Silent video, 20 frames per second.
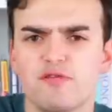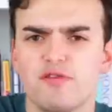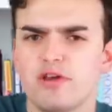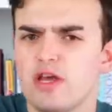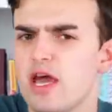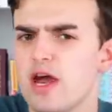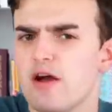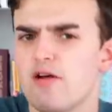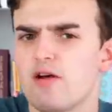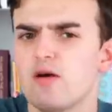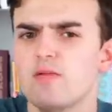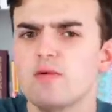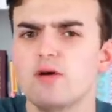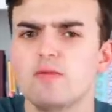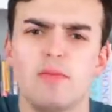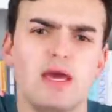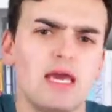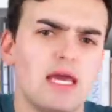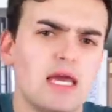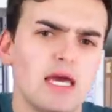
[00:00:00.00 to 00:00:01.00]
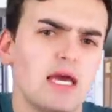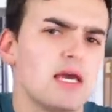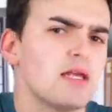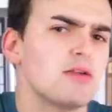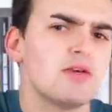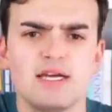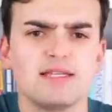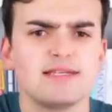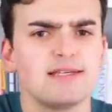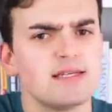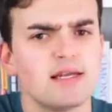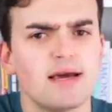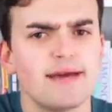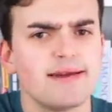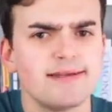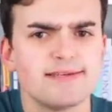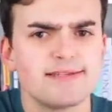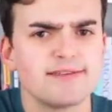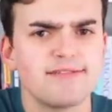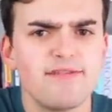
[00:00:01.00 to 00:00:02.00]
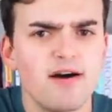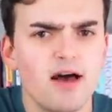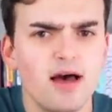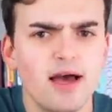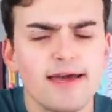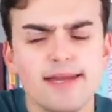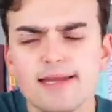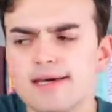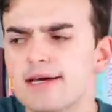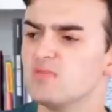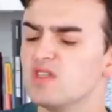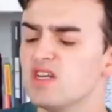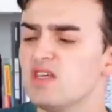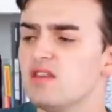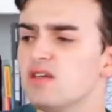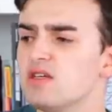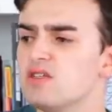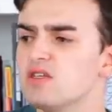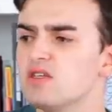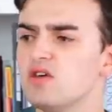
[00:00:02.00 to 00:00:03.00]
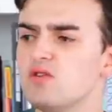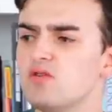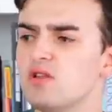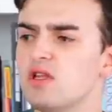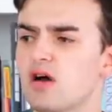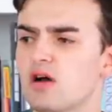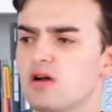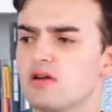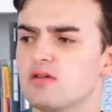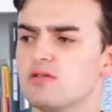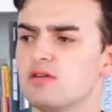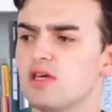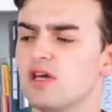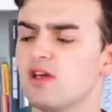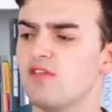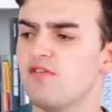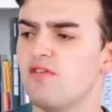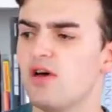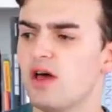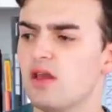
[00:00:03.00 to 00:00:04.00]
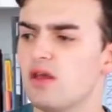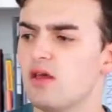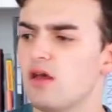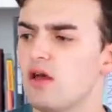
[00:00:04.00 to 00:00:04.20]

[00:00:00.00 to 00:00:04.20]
Riviera, but make it 1990s-ified. I think it's a cute look. I think it's fun.